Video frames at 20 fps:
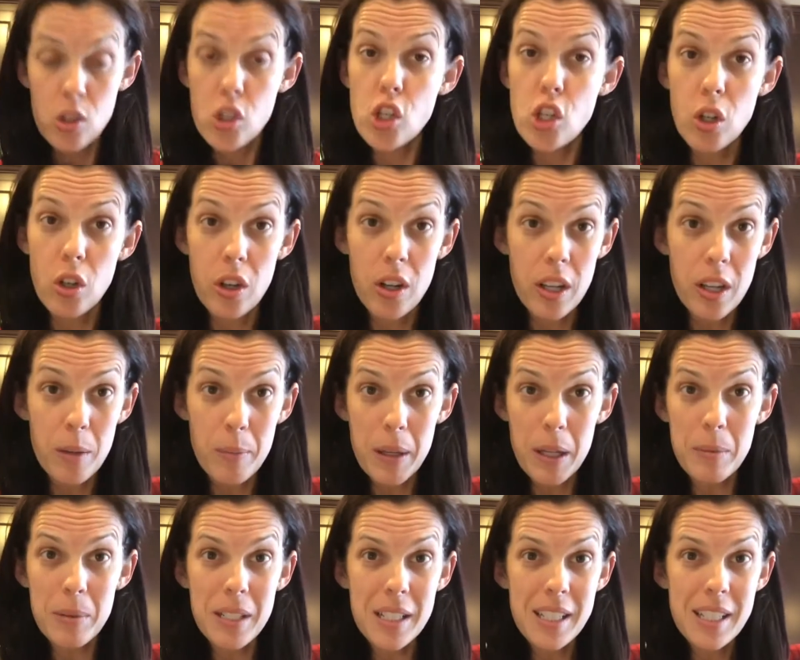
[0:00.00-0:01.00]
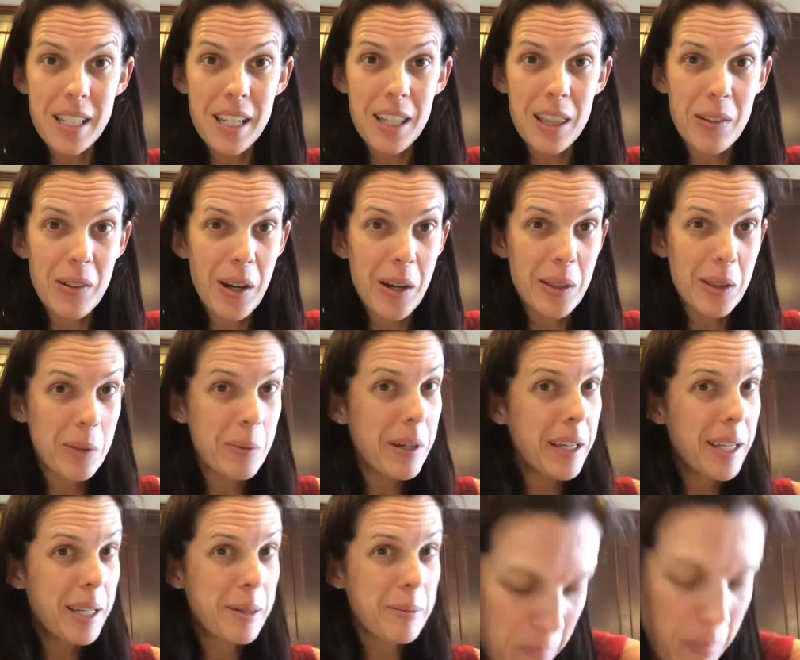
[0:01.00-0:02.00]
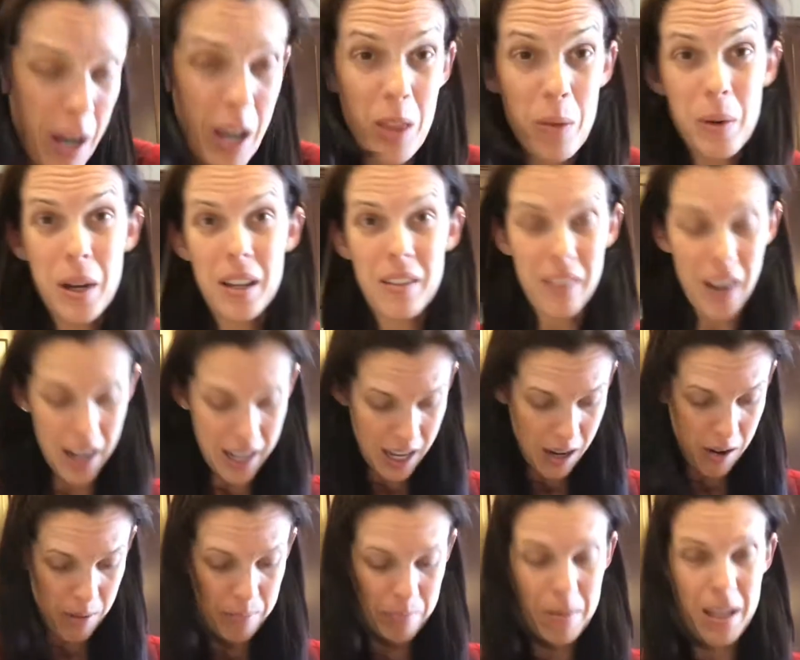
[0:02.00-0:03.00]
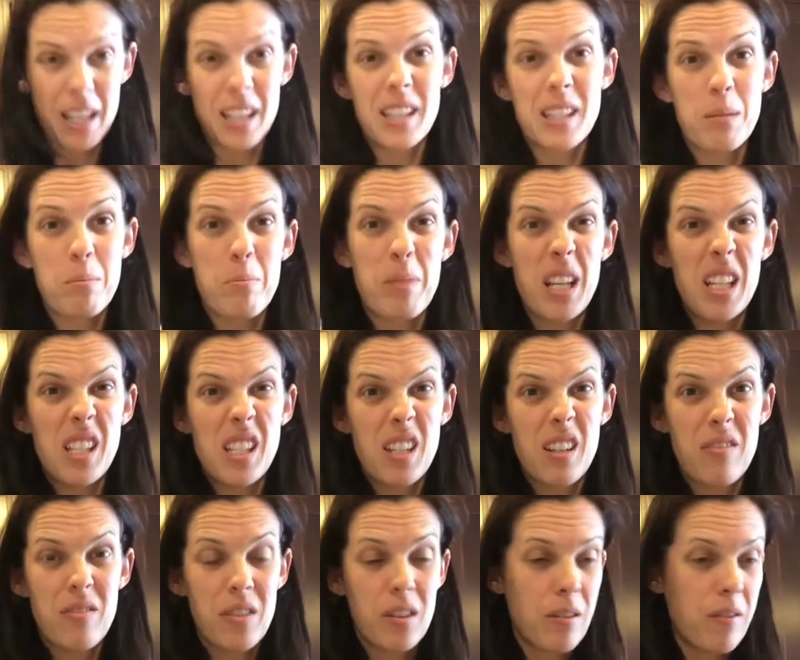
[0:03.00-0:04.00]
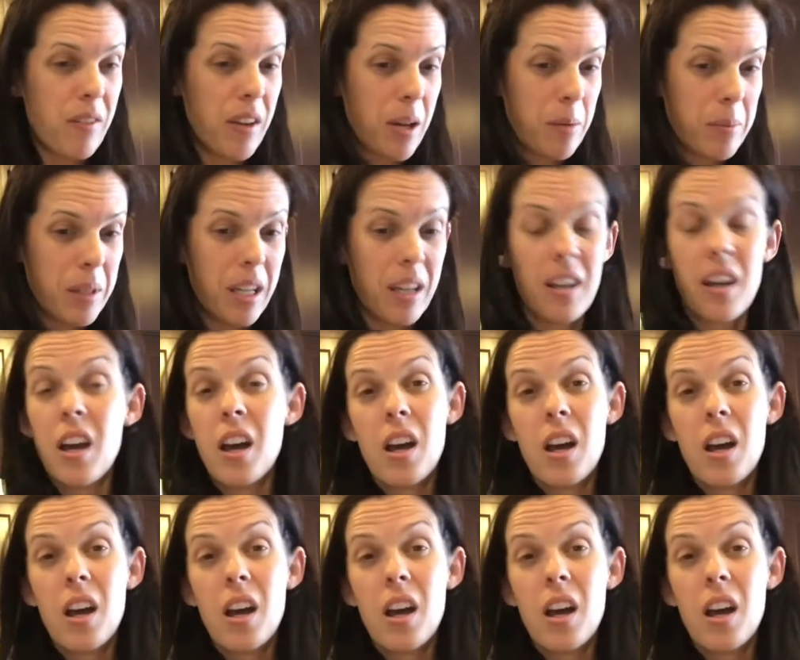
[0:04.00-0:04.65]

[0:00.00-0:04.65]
sure you'll be able to see it throughout the week. By the way, right now I'm making some pizza for the family.